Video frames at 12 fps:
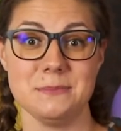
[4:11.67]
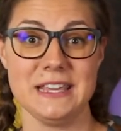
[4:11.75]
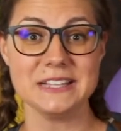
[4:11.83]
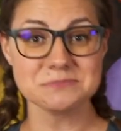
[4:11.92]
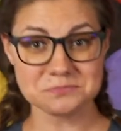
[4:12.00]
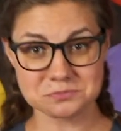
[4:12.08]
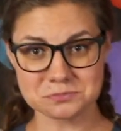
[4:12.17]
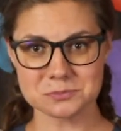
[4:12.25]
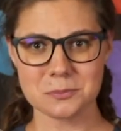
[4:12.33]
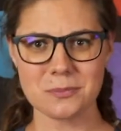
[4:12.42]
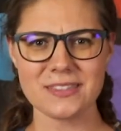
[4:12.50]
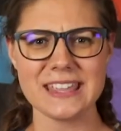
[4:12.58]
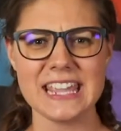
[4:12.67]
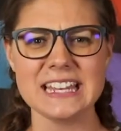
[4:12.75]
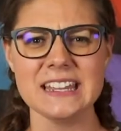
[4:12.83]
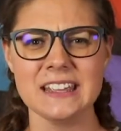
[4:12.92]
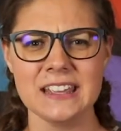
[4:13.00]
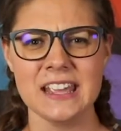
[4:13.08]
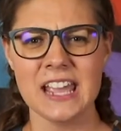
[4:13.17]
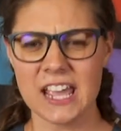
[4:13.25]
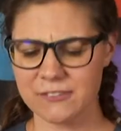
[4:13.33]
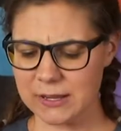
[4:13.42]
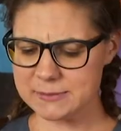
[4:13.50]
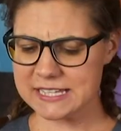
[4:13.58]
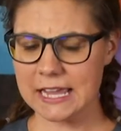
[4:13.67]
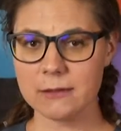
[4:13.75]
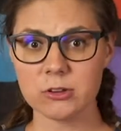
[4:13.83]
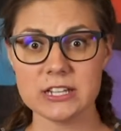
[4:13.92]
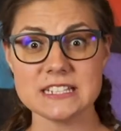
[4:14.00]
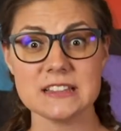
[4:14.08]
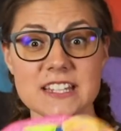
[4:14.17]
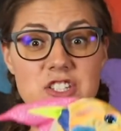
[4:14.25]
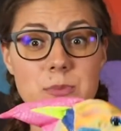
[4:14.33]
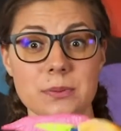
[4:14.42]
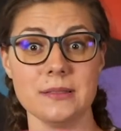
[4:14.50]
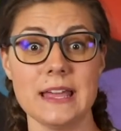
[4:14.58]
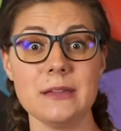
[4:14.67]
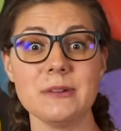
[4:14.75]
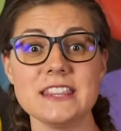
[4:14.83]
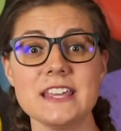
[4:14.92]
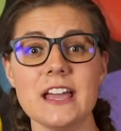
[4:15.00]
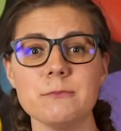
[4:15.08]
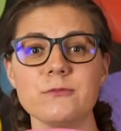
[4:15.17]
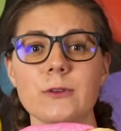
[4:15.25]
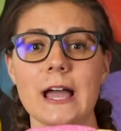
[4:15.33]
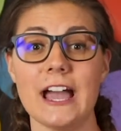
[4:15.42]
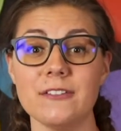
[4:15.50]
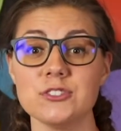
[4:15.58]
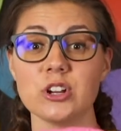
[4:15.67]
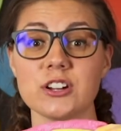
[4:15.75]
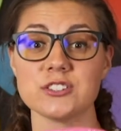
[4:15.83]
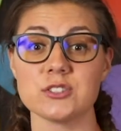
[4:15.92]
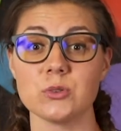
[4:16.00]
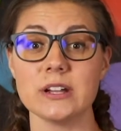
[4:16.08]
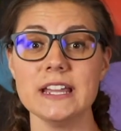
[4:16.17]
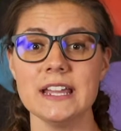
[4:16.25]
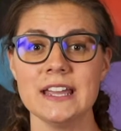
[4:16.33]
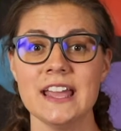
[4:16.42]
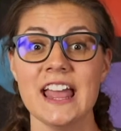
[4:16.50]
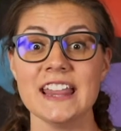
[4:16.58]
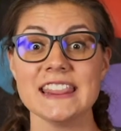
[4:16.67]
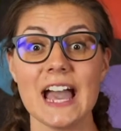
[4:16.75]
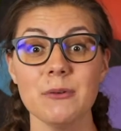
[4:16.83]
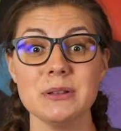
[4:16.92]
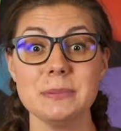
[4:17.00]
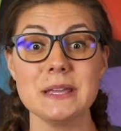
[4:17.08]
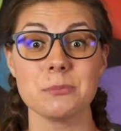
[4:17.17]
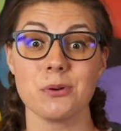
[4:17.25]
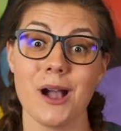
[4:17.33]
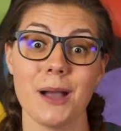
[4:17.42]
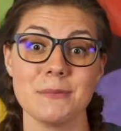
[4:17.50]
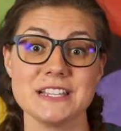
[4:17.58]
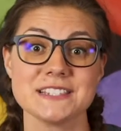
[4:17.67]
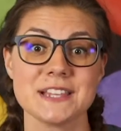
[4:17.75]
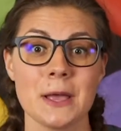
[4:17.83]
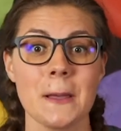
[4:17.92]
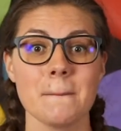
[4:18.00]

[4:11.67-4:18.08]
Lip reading: me. And if I'm saying I'm going to let you play with it after our story, that would be a promise.